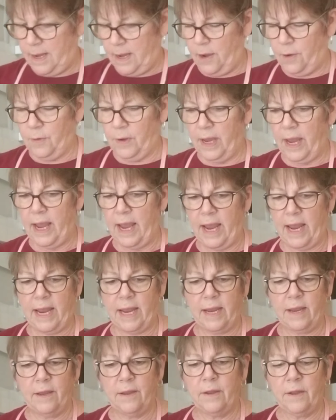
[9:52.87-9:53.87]

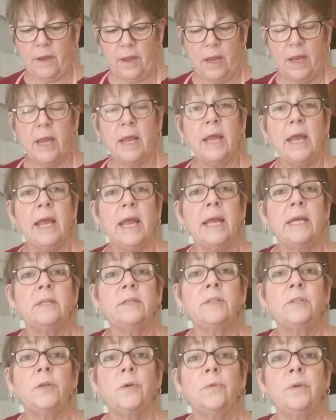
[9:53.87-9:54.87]
Okay, and
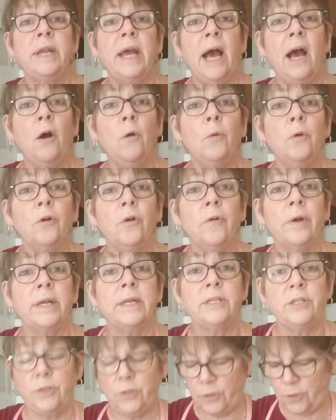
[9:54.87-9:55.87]
so now we're
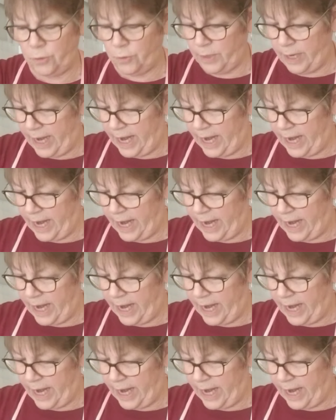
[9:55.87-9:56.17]
going to